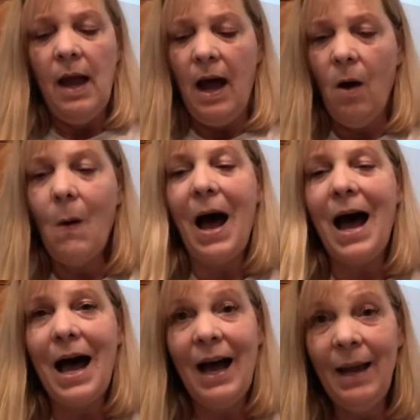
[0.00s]
how
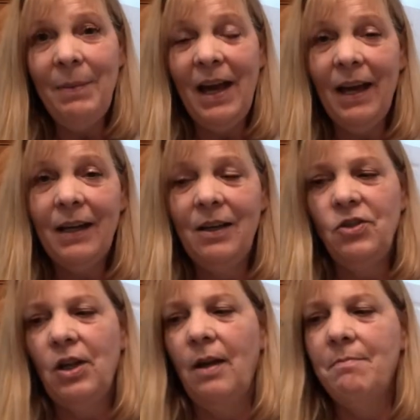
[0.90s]
I
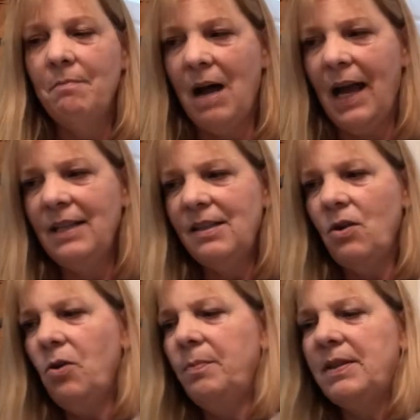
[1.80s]
package my
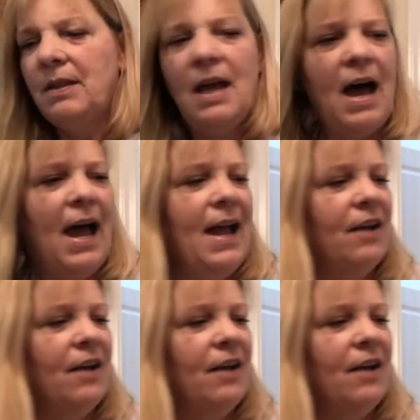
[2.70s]
soaps, I